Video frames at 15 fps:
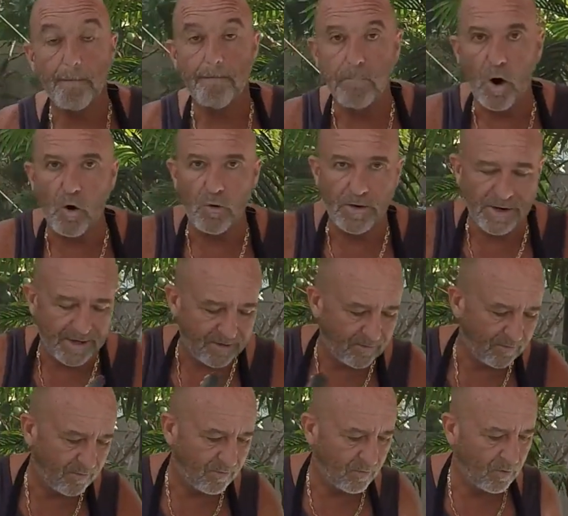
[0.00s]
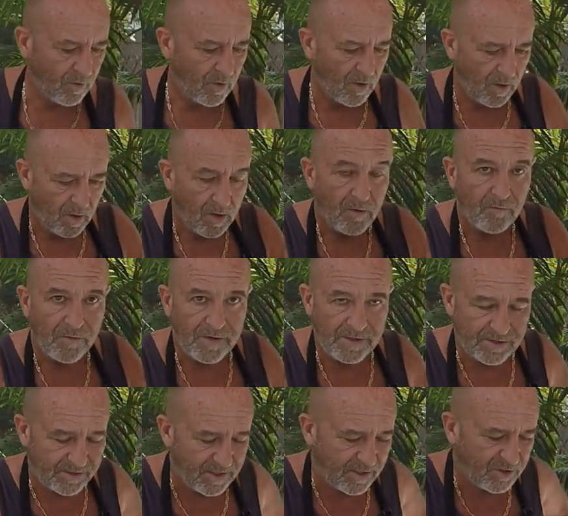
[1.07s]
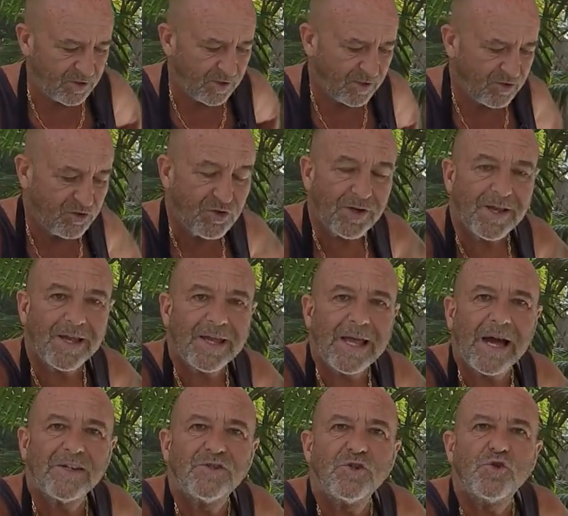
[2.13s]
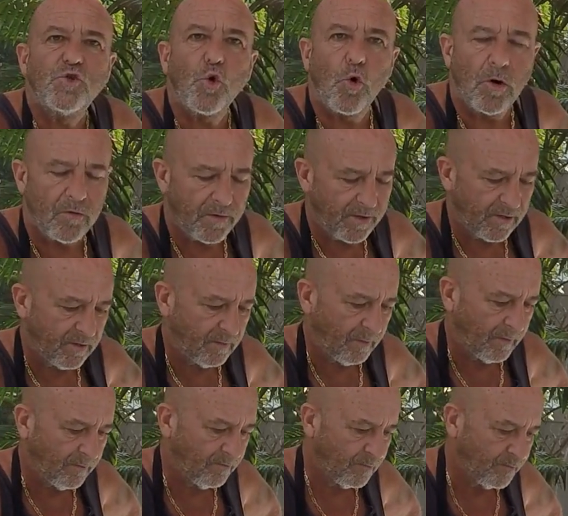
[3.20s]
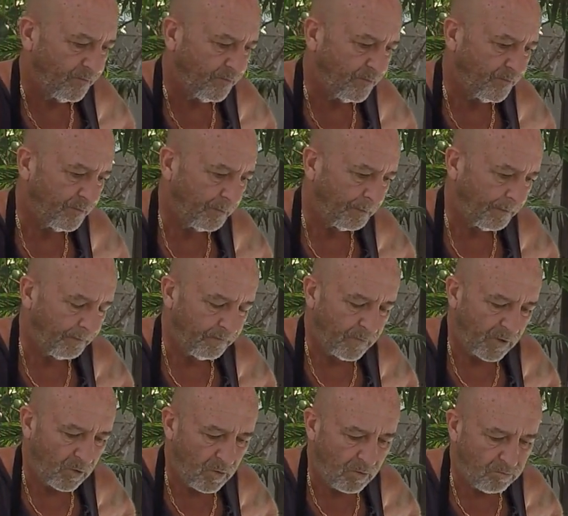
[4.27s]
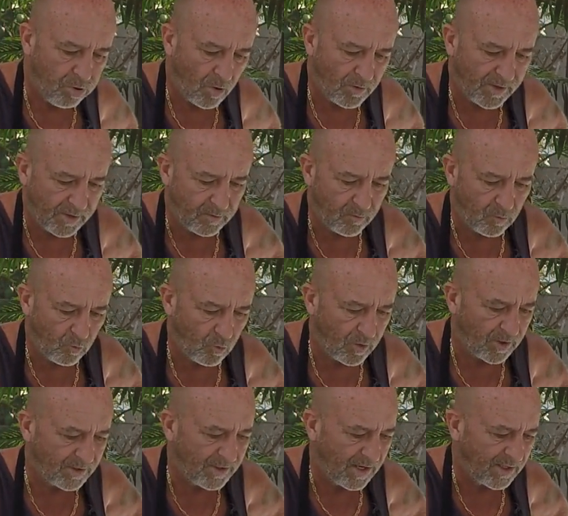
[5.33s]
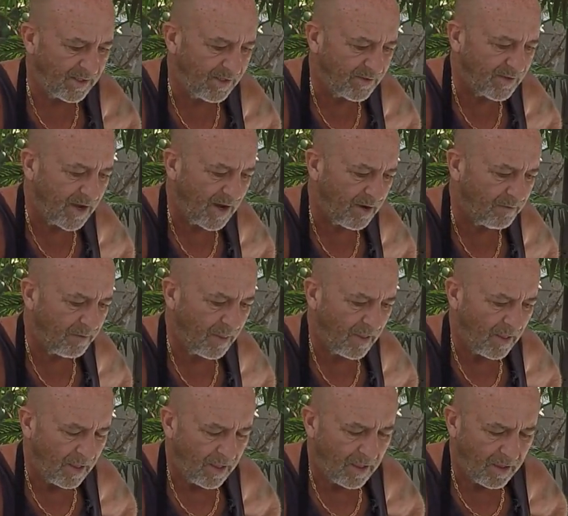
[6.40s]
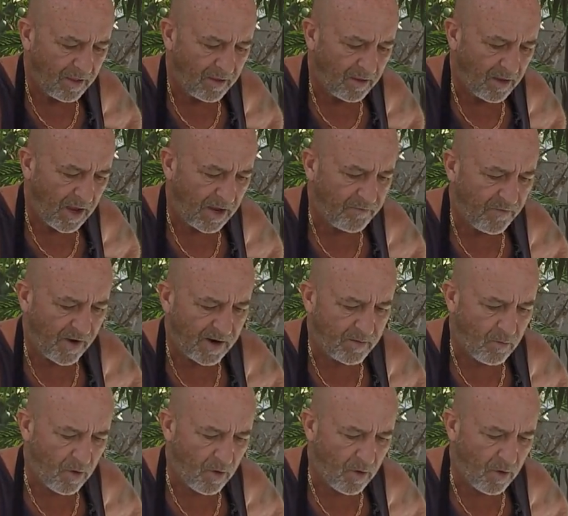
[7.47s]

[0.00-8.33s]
Bone in. For this dish, chicken cacciatore. You want bone in. We're going to take these out. I've had them